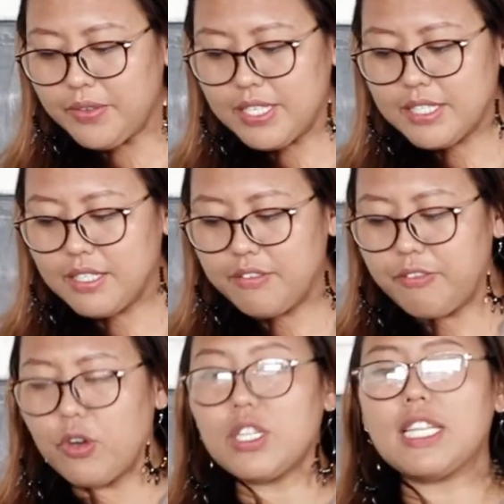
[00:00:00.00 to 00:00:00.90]
reason
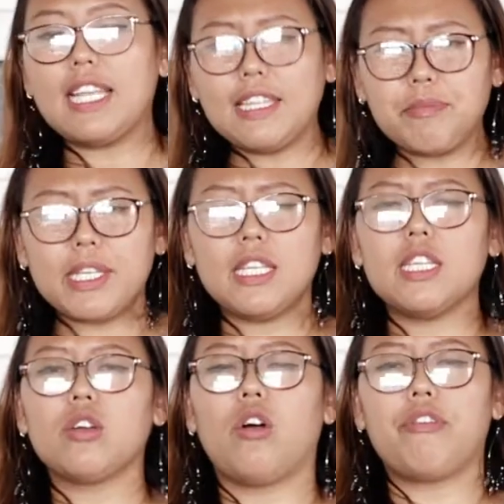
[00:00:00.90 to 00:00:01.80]
for the late
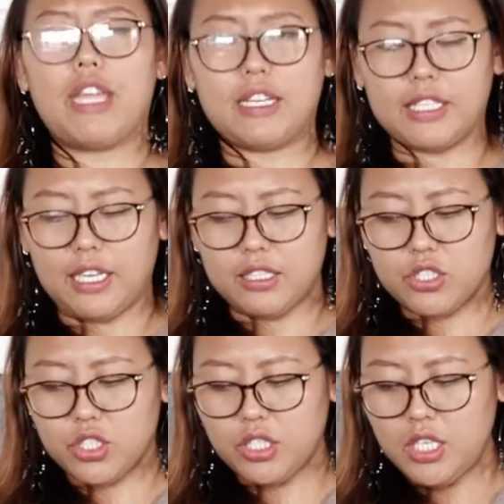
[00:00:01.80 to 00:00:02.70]
beginning of
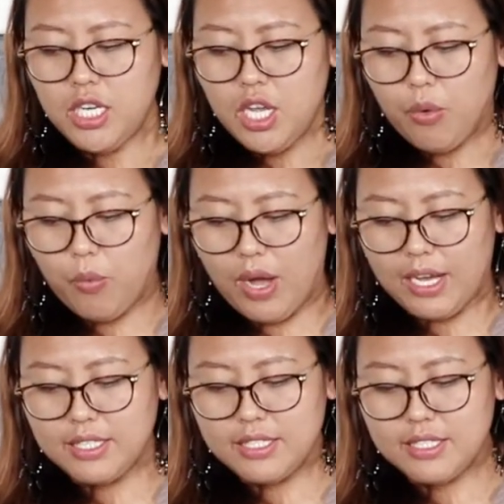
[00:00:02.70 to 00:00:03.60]
agriculture
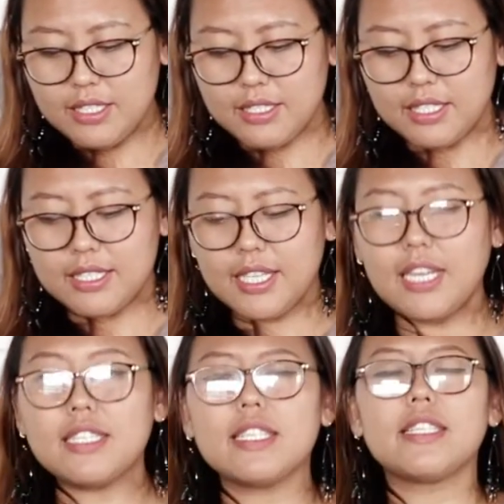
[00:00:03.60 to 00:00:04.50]
was the
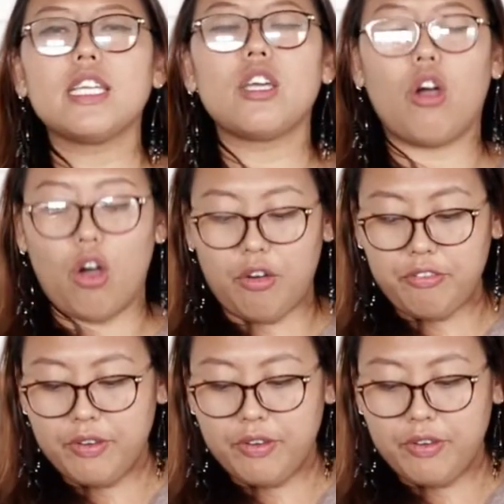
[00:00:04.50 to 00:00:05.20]
scarcity of